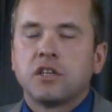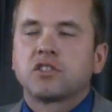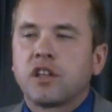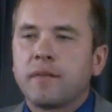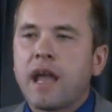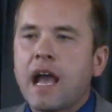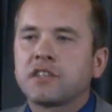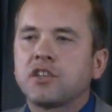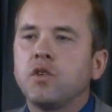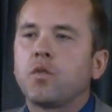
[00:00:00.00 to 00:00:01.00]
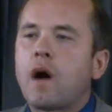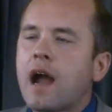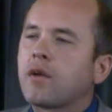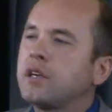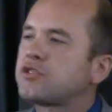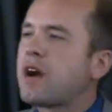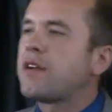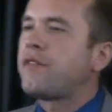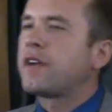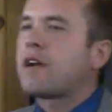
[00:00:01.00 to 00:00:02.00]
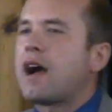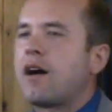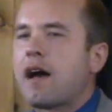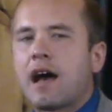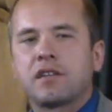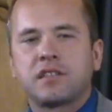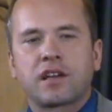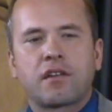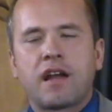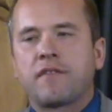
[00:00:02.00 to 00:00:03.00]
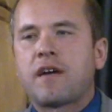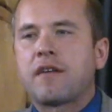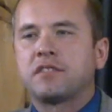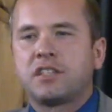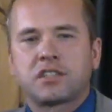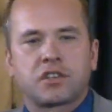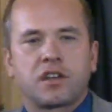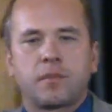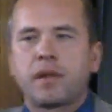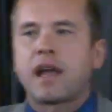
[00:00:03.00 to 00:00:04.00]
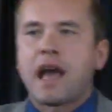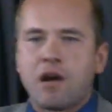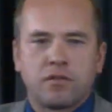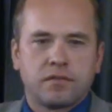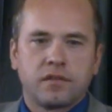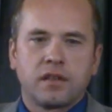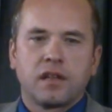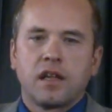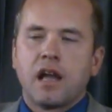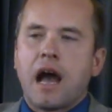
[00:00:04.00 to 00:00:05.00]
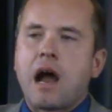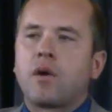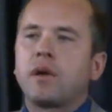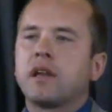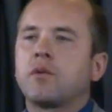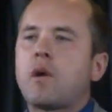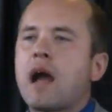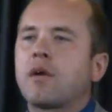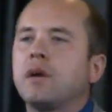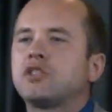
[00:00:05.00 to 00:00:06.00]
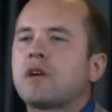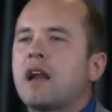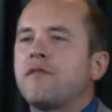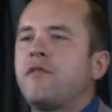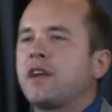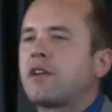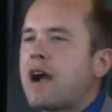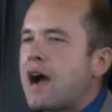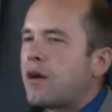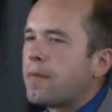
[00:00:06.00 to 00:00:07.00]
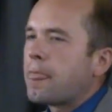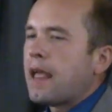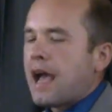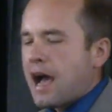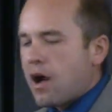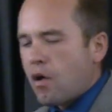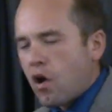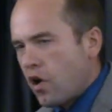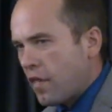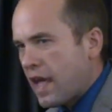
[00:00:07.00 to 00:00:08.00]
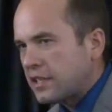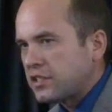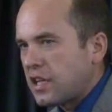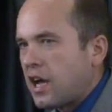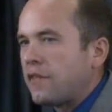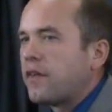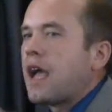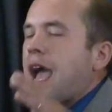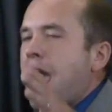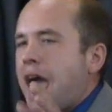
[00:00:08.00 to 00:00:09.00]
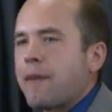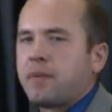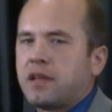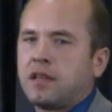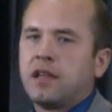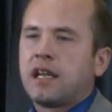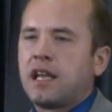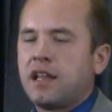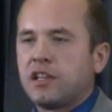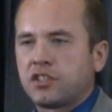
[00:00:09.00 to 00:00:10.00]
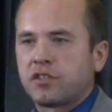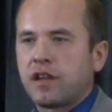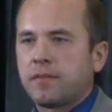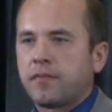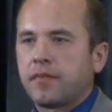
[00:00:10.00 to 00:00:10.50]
So let me ask you, why are we trying to figure out how Zechariah 5 and 6 are going to play out? Why are we trying to figure out how all that stuff happened in history?